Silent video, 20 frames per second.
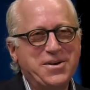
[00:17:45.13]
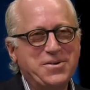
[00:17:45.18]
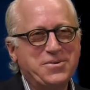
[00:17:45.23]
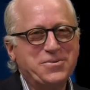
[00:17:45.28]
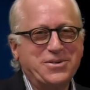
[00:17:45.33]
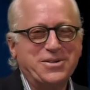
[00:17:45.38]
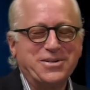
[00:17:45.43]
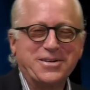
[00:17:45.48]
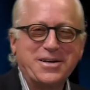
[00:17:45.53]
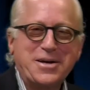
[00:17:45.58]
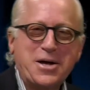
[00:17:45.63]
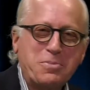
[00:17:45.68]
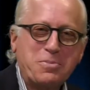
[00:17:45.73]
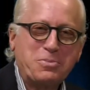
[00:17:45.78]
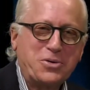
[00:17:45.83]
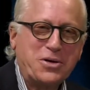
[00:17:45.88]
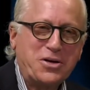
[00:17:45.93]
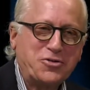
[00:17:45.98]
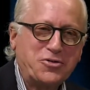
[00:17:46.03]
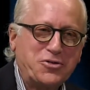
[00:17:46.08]
Well, God
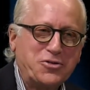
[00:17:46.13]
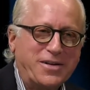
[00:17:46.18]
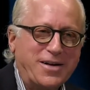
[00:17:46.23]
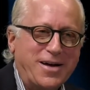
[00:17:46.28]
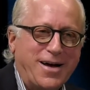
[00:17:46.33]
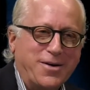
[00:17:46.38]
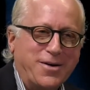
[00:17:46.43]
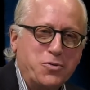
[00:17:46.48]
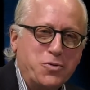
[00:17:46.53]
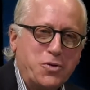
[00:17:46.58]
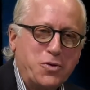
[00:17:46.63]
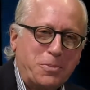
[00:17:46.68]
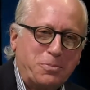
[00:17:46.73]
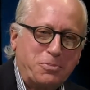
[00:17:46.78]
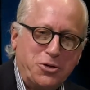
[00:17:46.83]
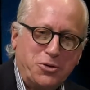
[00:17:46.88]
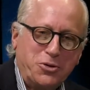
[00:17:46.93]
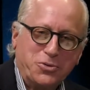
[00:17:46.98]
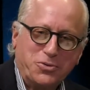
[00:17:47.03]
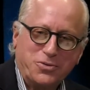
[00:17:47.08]
bless you. I grew up
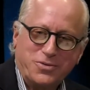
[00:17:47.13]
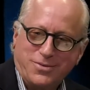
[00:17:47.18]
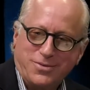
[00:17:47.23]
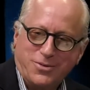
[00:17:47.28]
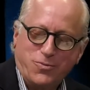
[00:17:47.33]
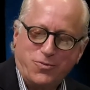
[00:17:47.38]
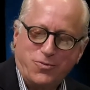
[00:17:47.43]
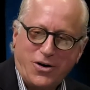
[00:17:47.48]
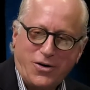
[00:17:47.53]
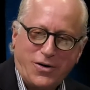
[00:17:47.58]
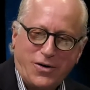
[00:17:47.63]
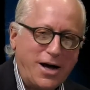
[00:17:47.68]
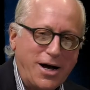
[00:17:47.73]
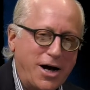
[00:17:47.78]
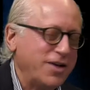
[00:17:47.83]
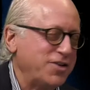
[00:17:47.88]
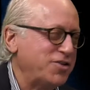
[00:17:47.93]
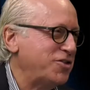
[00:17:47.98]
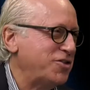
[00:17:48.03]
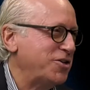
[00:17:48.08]
near very
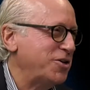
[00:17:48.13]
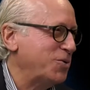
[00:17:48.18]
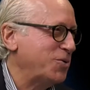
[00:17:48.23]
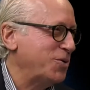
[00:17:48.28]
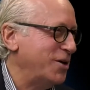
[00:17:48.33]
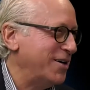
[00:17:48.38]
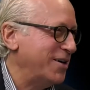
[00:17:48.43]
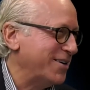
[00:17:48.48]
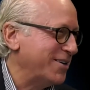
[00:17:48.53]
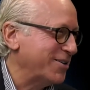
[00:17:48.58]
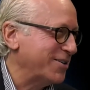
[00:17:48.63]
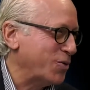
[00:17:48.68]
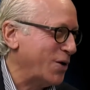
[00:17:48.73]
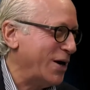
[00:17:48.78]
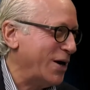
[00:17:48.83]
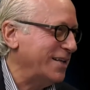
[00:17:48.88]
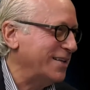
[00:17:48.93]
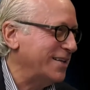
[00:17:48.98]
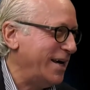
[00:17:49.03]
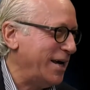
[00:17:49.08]
icy
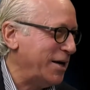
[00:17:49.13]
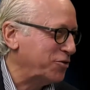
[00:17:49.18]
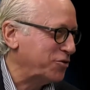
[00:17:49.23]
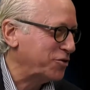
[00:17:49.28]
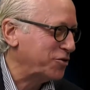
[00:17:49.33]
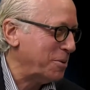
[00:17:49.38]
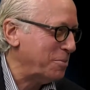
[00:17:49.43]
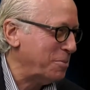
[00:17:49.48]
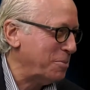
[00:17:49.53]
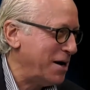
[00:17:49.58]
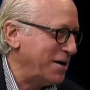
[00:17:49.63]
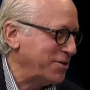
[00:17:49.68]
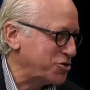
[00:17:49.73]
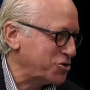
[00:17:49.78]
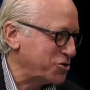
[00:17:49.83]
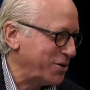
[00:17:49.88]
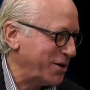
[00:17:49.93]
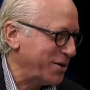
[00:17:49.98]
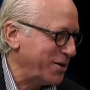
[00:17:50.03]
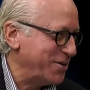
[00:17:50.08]
Great Lakes, and I'm not
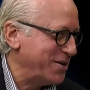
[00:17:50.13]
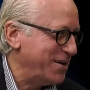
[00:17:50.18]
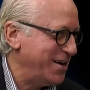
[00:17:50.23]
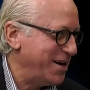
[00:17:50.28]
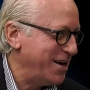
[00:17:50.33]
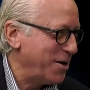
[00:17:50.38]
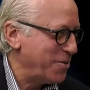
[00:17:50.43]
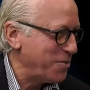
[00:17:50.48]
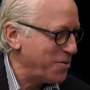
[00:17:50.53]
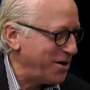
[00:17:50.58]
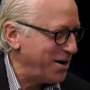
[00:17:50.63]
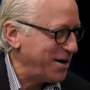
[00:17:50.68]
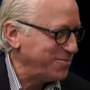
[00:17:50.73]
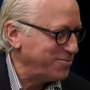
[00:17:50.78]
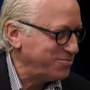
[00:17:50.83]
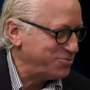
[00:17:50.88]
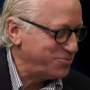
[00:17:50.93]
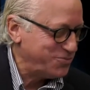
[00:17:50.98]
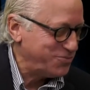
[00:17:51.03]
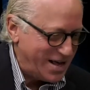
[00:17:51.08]
sure
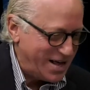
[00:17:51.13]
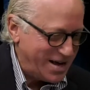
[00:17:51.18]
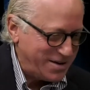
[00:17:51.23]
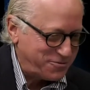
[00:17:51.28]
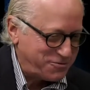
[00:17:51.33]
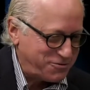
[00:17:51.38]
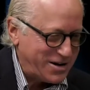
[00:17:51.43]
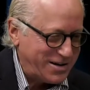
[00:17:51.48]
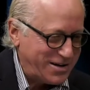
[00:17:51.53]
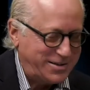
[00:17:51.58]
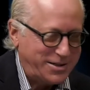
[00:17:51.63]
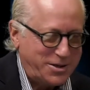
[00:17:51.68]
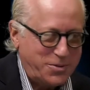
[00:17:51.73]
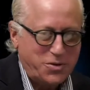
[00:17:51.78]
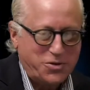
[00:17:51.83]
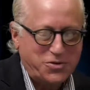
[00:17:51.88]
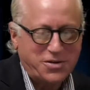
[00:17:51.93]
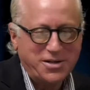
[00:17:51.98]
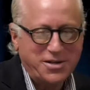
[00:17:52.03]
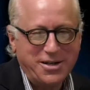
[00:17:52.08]
I'm that friendly
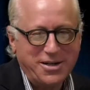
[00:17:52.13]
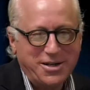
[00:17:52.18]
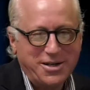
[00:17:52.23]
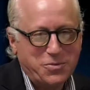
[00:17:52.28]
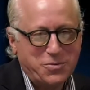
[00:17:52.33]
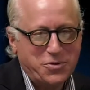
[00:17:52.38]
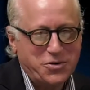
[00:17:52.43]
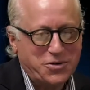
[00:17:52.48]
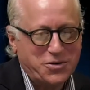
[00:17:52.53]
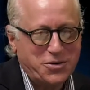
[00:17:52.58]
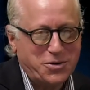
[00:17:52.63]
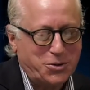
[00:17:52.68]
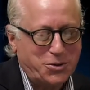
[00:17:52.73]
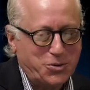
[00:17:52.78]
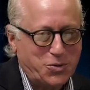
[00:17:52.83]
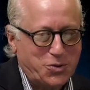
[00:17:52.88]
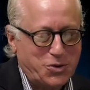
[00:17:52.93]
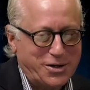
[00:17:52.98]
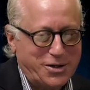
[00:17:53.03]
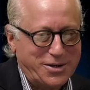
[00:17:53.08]
with cold
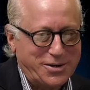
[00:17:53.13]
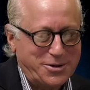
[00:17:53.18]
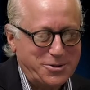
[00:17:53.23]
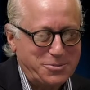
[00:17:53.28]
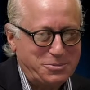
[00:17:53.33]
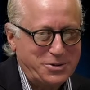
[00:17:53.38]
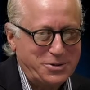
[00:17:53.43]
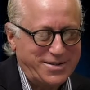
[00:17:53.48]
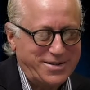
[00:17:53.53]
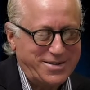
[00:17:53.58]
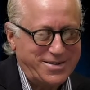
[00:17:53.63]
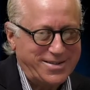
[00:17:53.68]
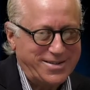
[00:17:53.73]
water. But,